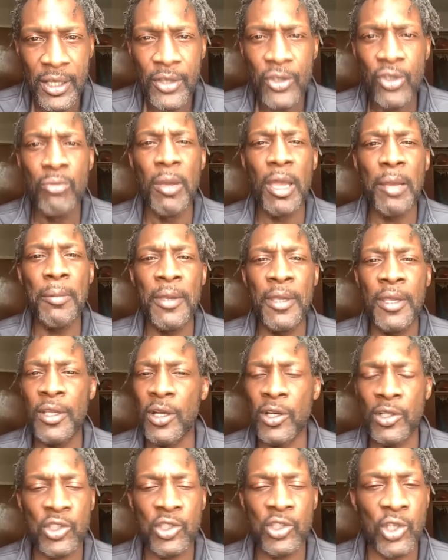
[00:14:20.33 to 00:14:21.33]
You may be
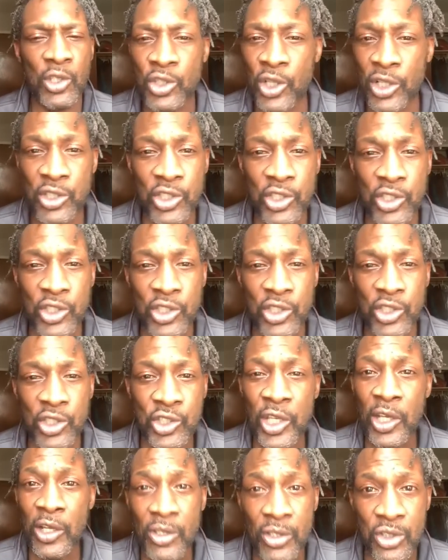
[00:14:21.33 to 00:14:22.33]
just
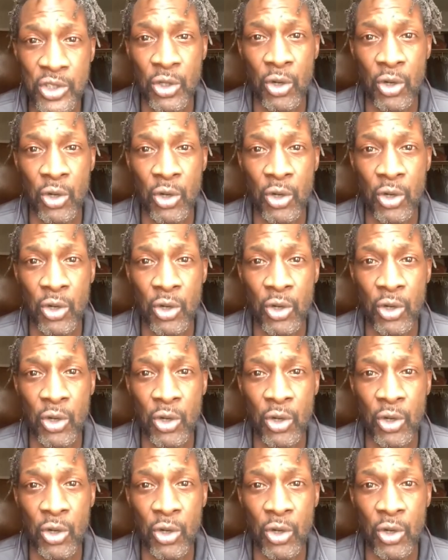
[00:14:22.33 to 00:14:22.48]
stealing